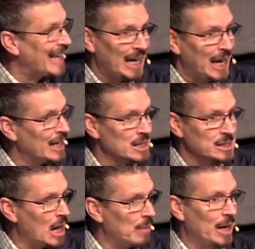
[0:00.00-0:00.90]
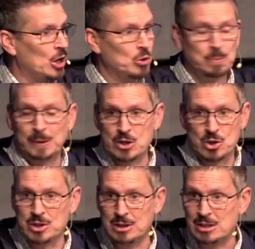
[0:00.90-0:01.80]
and that end is not my own
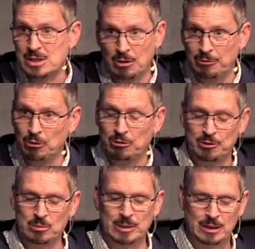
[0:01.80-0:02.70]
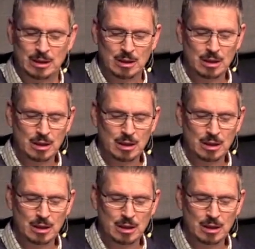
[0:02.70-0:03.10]
pleasure and self fulfillment.